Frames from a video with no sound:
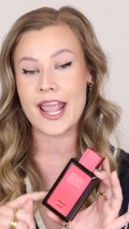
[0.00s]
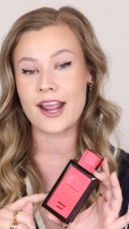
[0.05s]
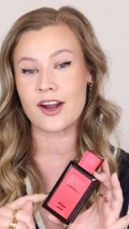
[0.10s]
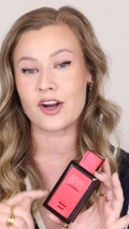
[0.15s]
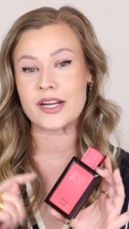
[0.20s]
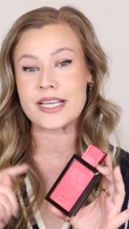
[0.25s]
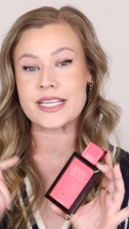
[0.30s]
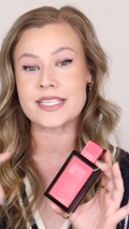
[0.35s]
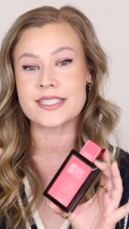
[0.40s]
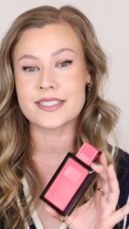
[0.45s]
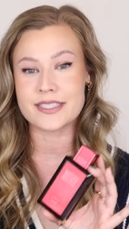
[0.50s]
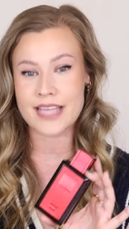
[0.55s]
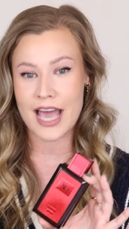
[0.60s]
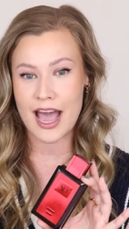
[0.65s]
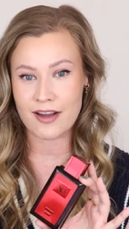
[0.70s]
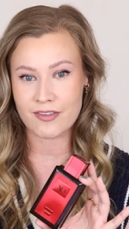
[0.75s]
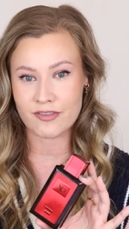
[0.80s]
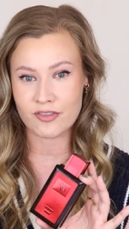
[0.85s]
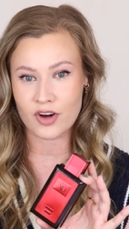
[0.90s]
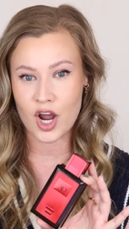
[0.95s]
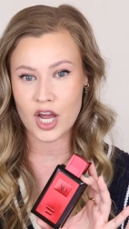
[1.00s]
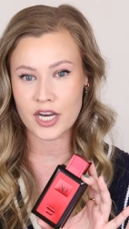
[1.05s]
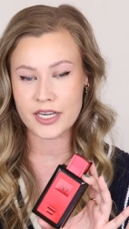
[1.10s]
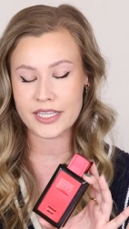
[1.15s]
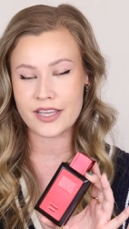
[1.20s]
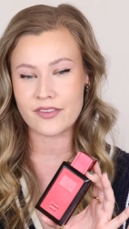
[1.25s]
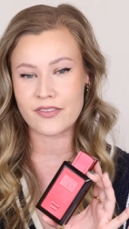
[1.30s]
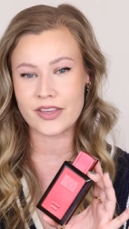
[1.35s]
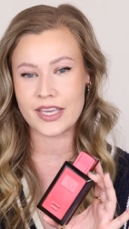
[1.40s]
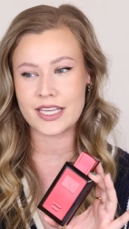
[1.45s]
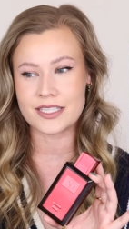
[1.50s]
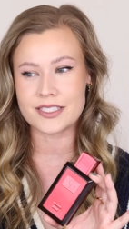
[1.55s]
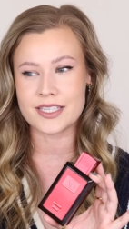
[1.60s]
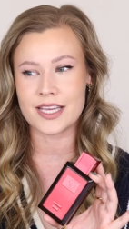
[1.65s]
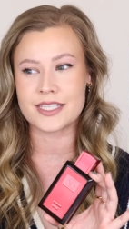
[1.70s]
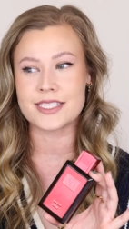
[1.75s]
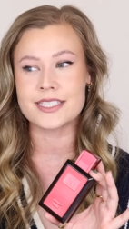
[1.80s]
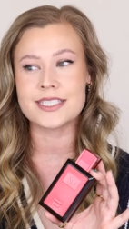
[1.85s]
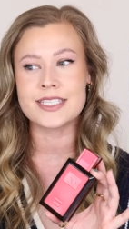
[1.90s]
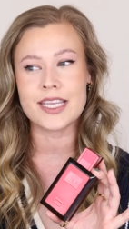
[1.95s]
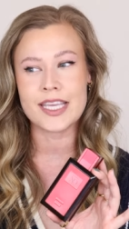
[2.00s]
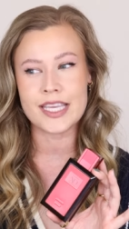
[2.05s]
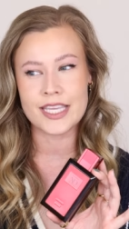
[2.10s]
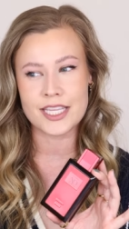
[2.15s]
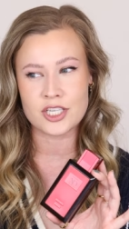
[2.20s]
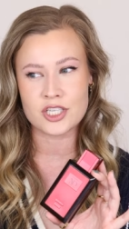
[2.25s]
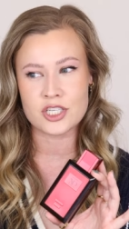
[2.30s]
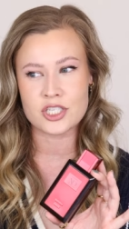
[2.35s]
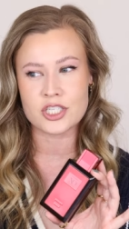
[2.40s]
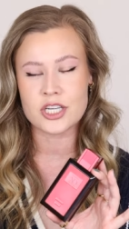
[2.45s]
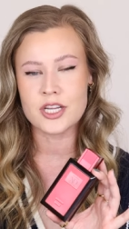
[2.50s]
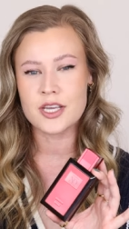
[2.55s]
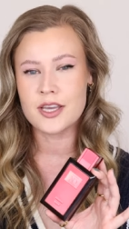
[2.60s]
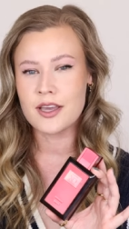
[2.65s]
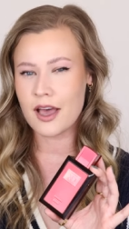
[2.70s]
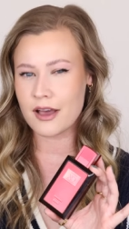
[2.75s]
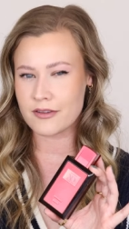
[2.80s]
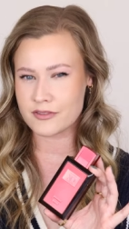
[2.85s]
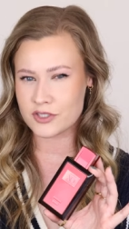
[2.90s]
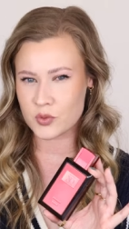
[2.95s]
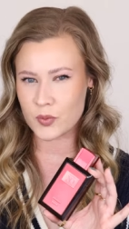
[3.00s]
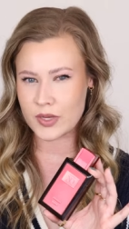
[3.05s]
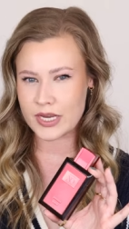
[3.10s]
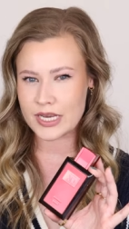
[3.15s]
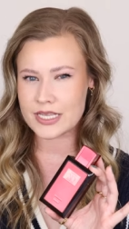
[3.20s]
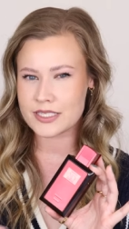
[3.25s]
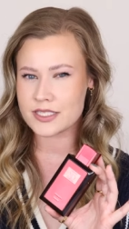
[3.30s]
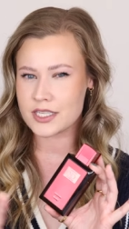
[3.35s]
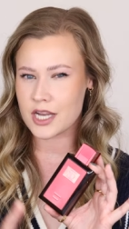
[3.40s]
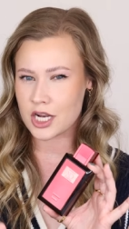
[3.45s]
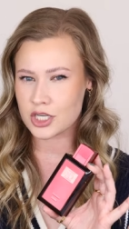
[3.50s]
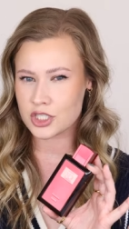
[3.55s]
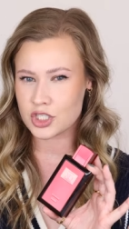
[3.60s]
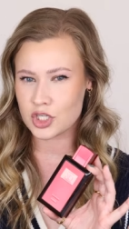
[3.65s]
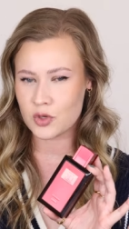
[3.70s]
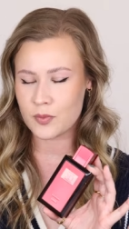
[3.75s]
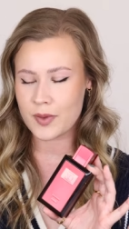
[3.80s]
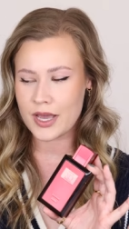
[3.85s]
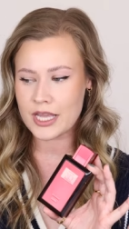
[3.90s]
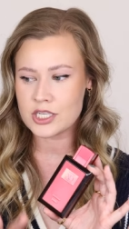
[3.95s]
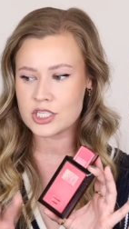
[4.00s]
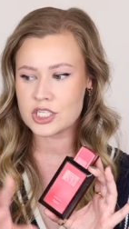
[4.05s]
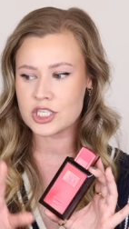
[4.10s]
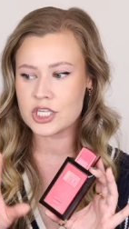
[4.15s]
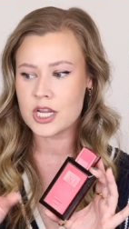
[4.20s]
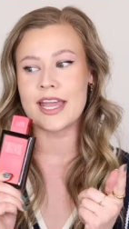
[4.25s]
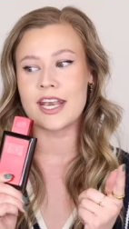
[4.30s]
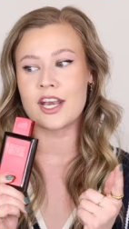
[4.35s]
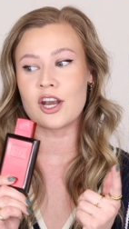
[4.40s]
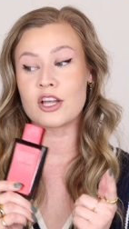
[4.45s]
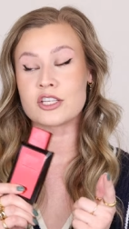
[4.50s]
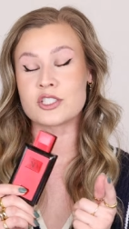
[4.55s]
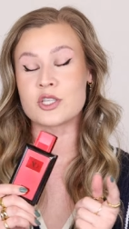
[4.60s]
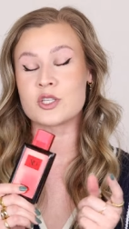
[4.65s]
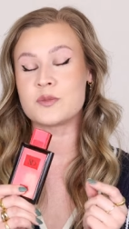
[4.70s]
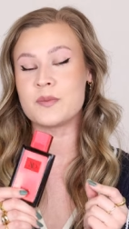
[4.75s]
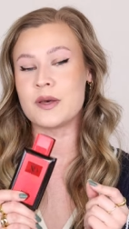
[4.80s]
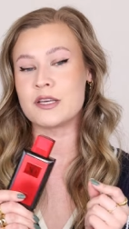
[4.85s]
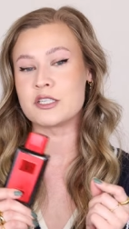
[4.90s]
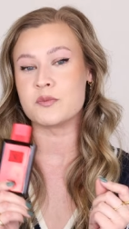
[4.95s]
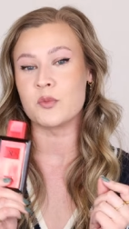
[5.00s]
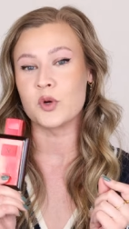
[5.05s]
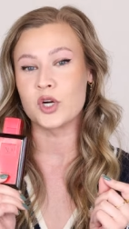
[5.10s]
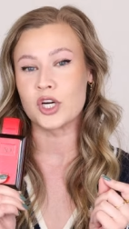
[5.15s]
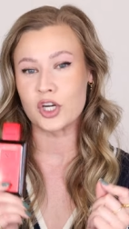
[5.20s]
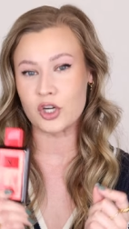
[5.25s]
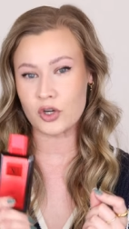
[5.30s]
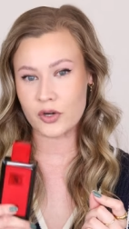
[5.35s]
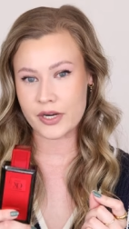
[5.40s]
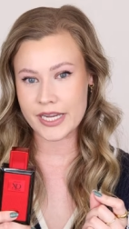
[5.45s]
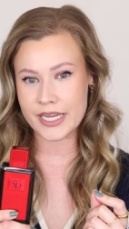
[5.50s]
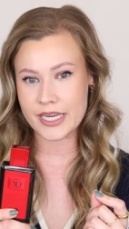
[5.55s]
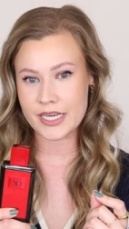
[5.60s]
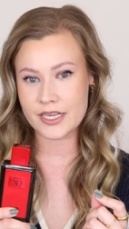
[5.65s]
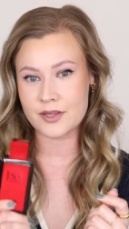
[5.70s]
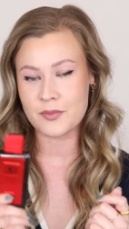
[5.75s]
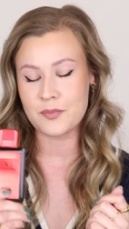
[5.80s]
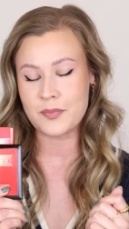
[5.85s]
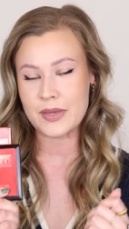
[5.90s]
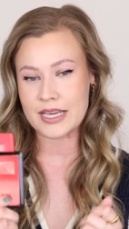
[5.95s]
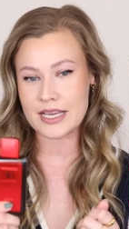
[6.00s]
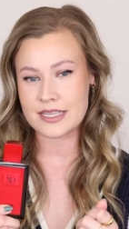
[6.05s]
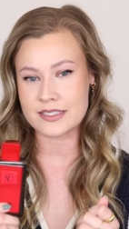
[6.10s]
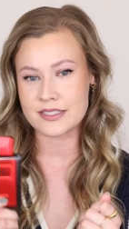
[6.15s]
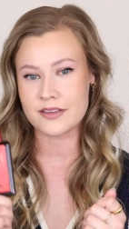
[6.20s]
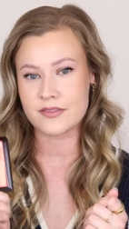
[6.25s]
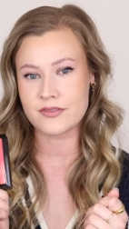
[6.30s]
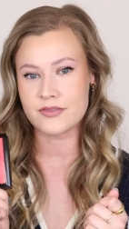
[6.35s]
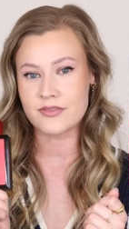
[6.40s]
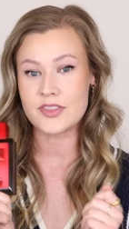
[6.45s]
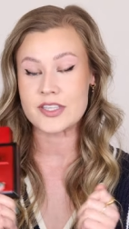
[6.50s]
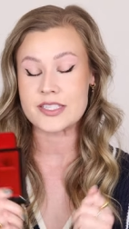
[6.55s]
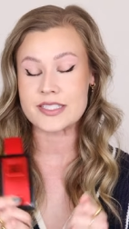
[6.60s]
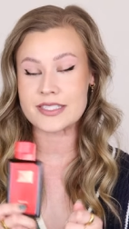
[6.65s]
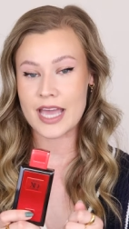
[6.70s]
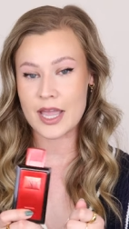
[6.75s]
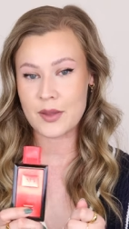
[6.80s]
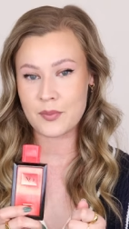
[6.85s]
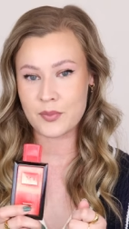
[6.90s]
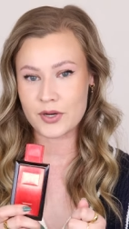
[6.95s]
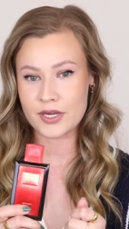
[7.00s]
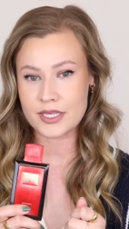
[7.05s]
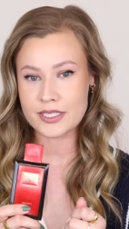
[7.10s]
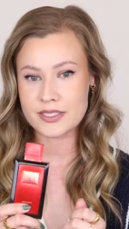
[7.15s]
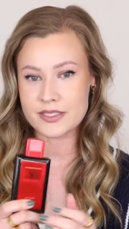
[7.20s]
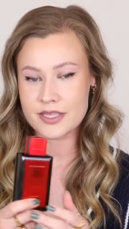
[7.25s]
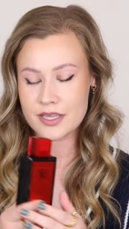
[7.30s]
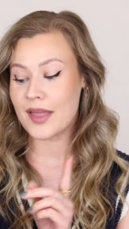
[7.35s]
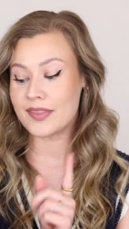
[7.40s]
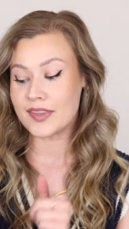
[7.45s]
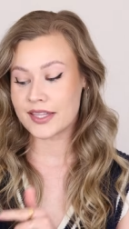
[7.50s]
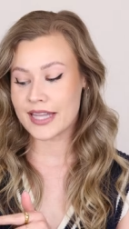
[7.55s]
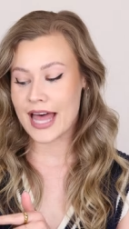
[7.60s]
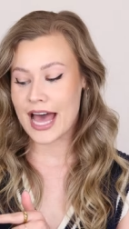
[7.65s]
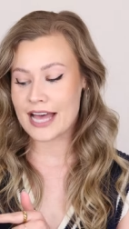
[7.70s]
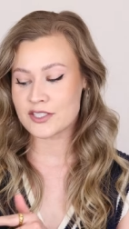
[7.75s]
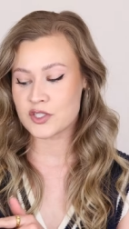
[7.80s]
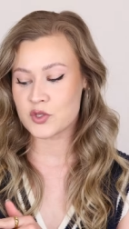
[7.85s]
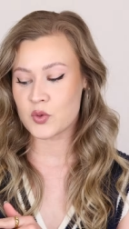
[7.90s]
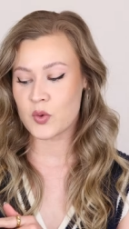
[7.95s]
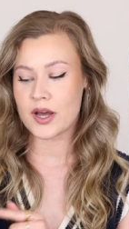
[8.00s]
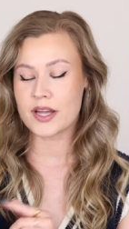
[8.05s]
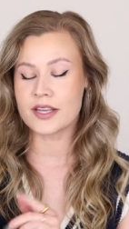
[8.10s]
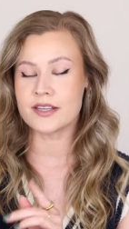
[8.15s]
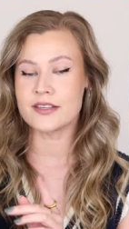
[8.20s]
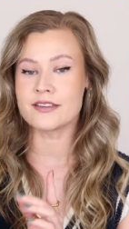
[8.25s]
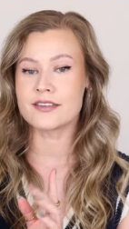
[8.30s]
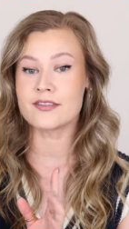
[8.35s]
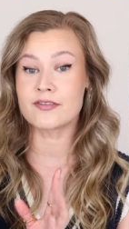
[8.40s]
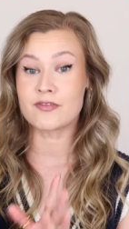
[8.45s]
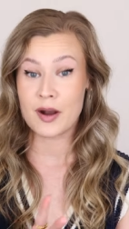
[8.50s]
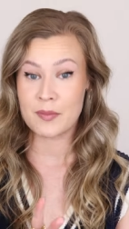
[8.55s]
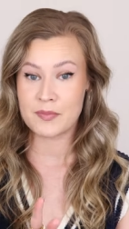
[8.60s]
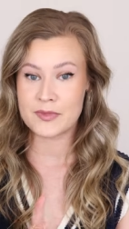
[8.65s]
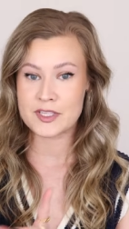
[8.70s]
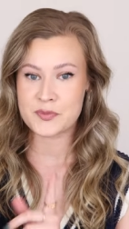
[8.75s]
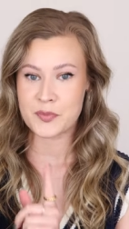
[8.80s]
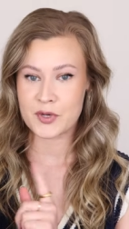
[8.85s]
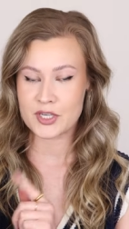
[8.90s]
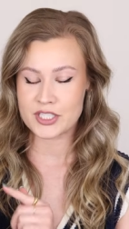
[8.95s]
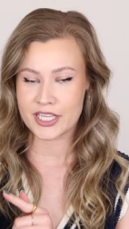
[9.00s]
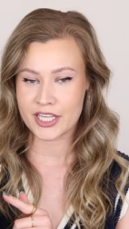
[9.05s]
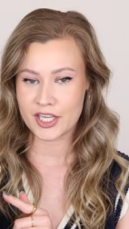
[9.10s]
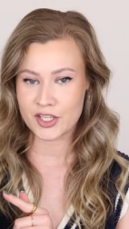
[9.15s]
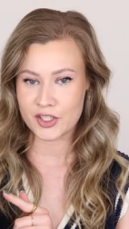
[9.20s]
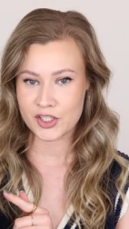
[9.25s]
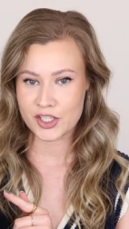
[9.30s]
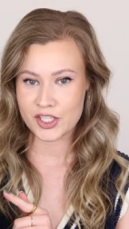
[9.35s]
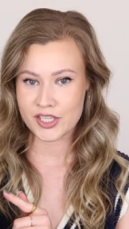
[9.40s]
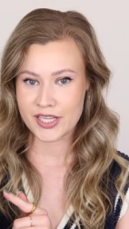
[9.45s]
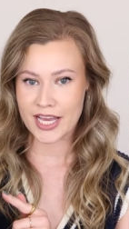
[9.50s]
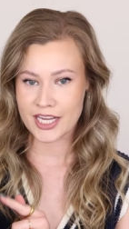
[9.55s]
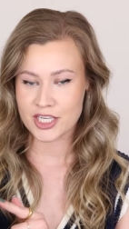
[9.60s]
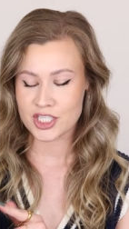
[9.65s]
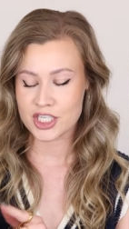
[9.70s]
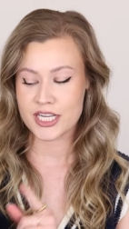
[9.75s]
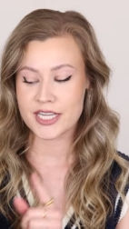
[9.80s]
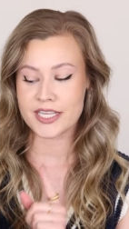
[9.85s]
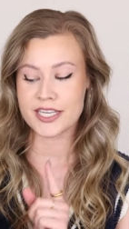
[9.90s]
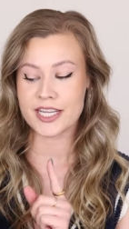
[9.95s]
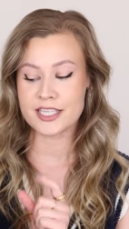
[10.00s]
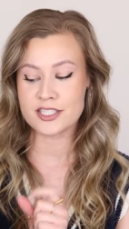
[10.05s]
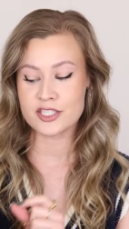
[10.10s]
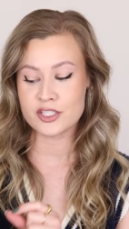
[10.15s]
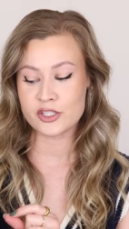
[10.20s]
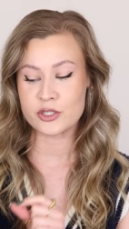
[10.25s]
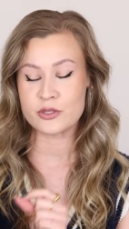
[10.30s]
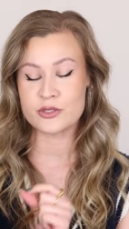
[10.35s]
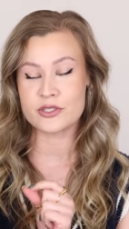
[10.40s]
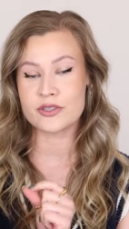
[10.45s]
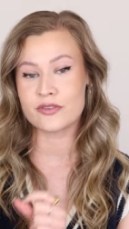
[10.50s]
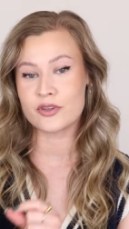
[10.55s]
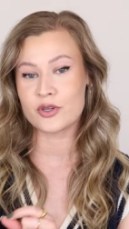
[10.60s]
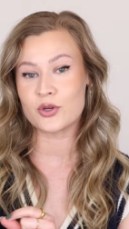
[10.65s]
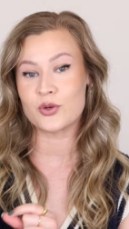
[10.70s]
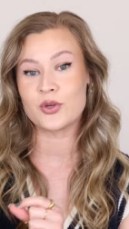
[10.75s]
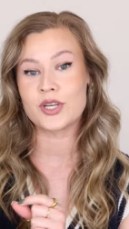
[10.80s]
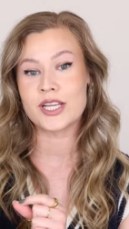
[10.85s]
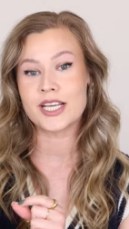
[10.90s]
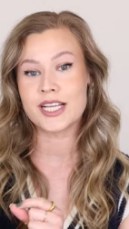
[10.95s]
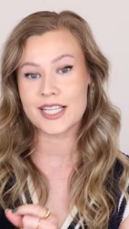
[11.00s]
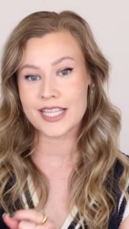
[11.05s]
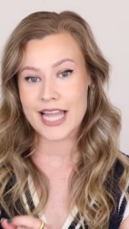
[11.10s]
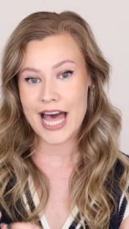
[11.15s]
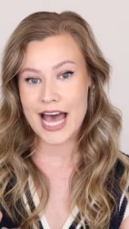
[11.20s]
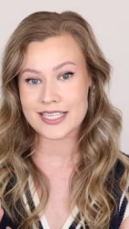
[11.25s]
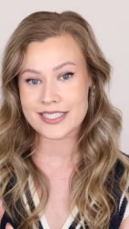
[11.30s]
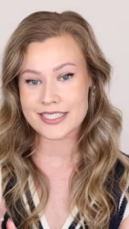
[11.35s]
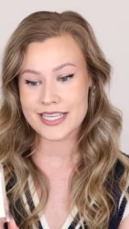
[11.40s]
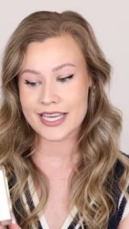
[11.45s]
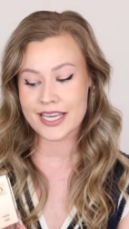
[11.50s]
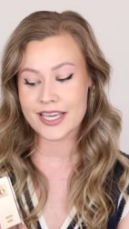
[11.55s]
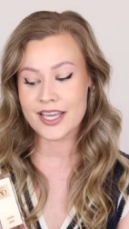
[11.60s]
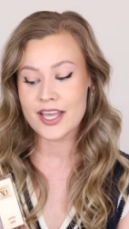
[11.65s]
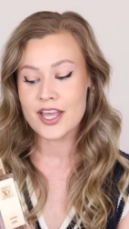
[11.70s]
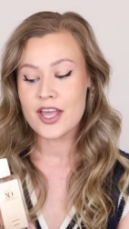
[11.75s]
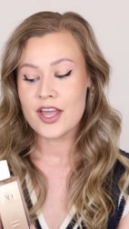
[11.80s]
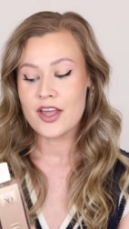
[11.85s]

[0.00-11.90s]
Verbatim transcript: airy saffron, giving it a tinge of sweetness, not too much. And it also smells more green because of the cypress. And and the last one from this particular collection, Exclusive Oud Classic.